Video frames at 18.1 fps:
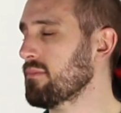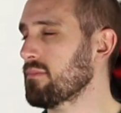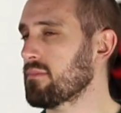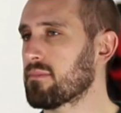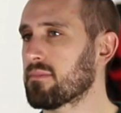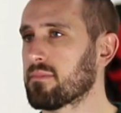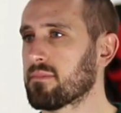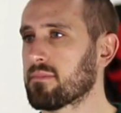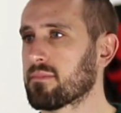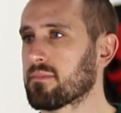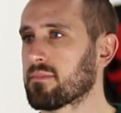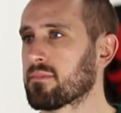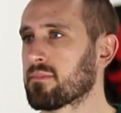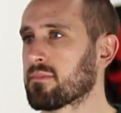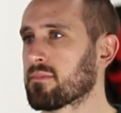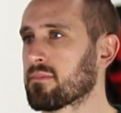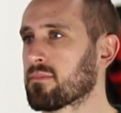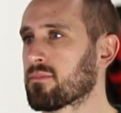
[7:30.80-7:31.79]

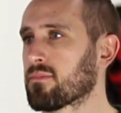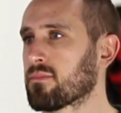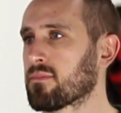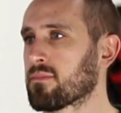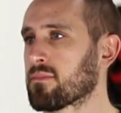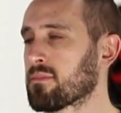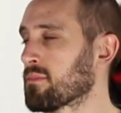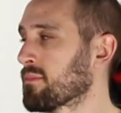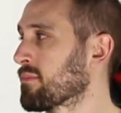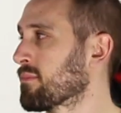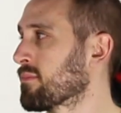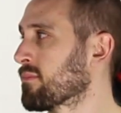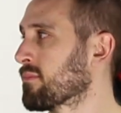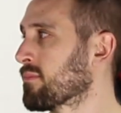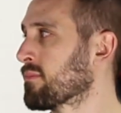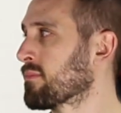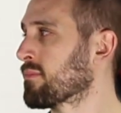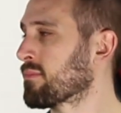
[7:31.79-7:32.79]

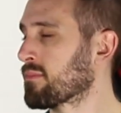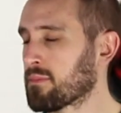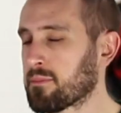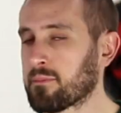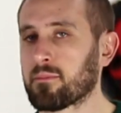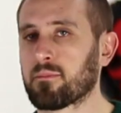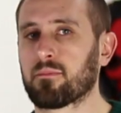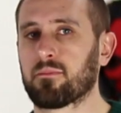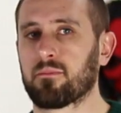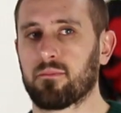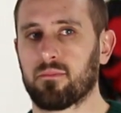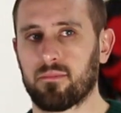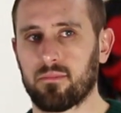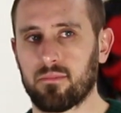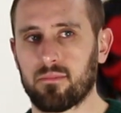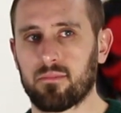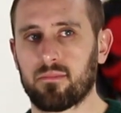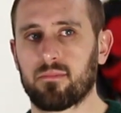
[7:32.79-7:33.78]

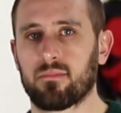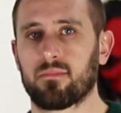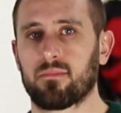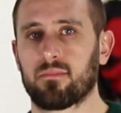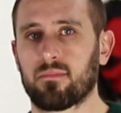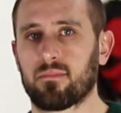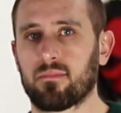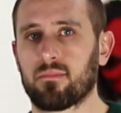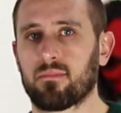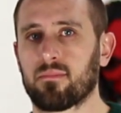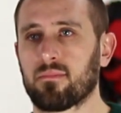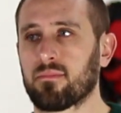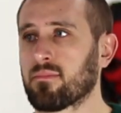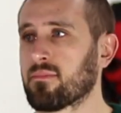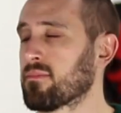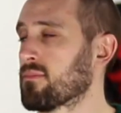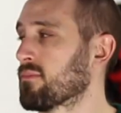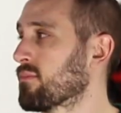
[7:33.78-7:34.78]

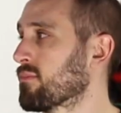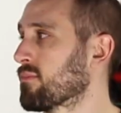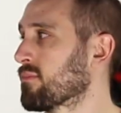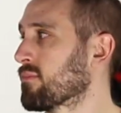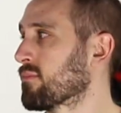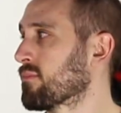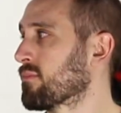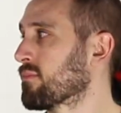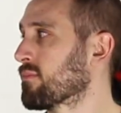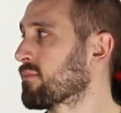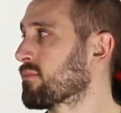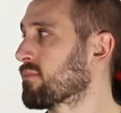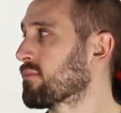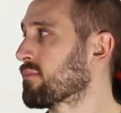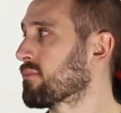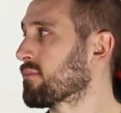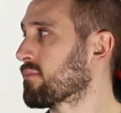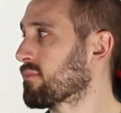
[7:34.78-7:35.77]

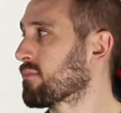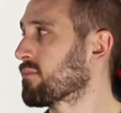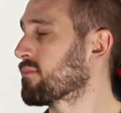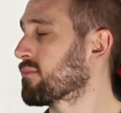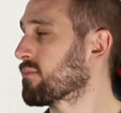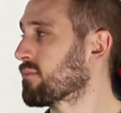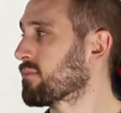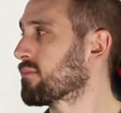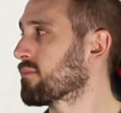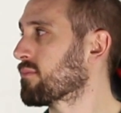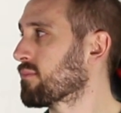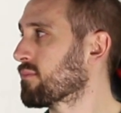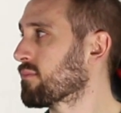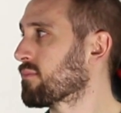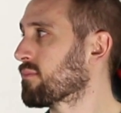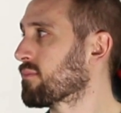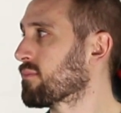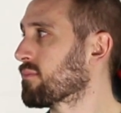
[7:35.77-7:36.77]

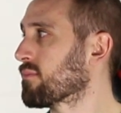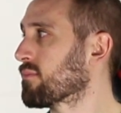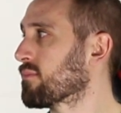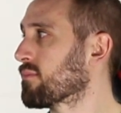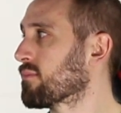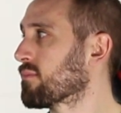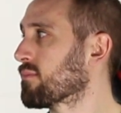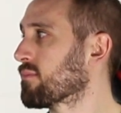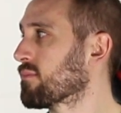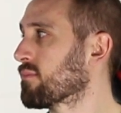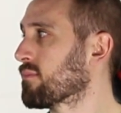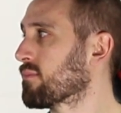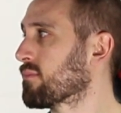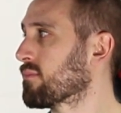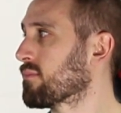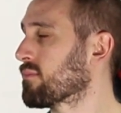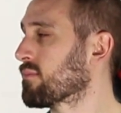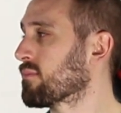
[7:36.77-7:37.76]

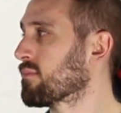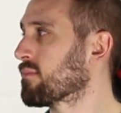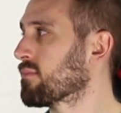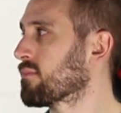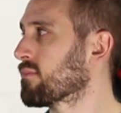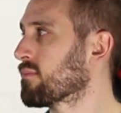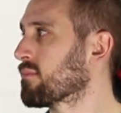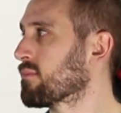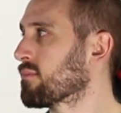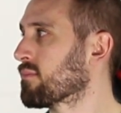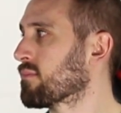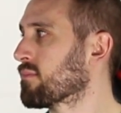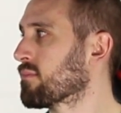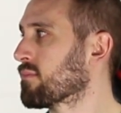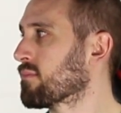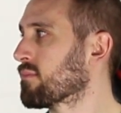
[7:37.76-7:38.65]
No words are spoken by the person on screen.